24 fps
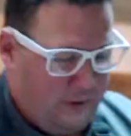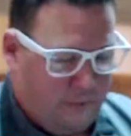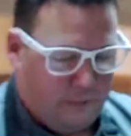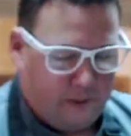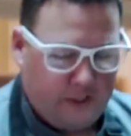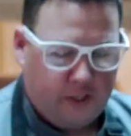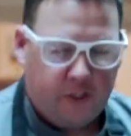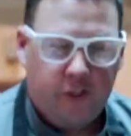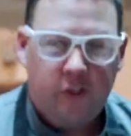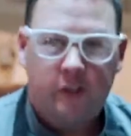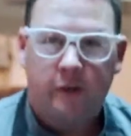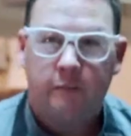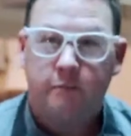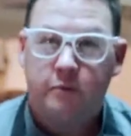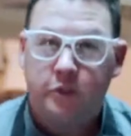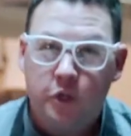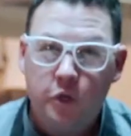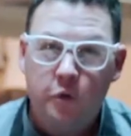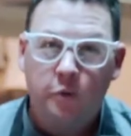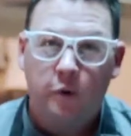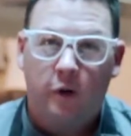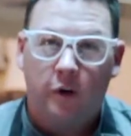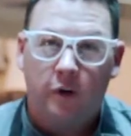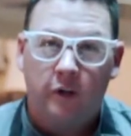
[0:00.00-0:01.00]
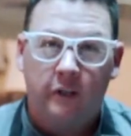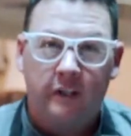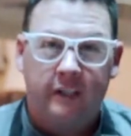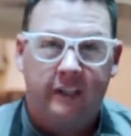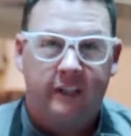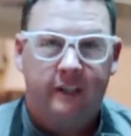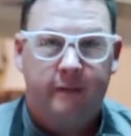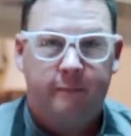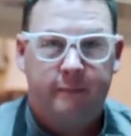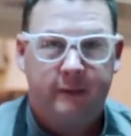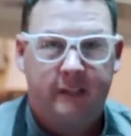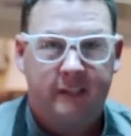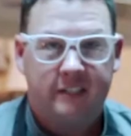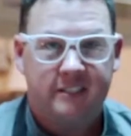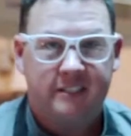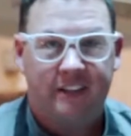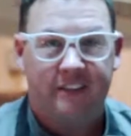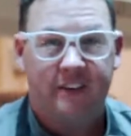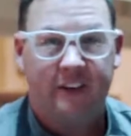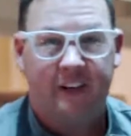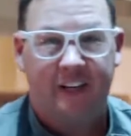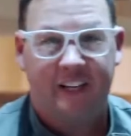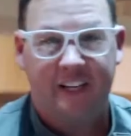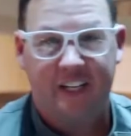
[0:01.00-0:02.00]
don't want to cook them too early because then
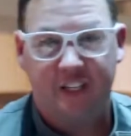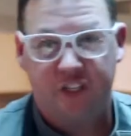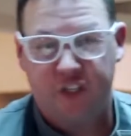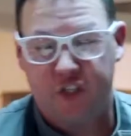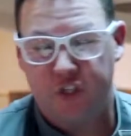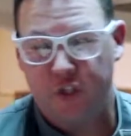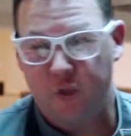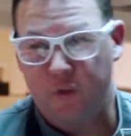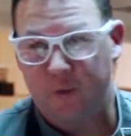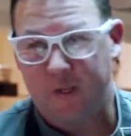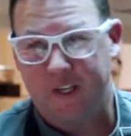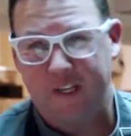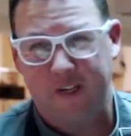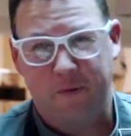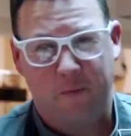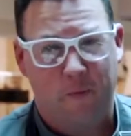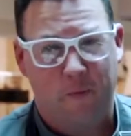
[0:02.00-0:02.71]
they're going to get chewy,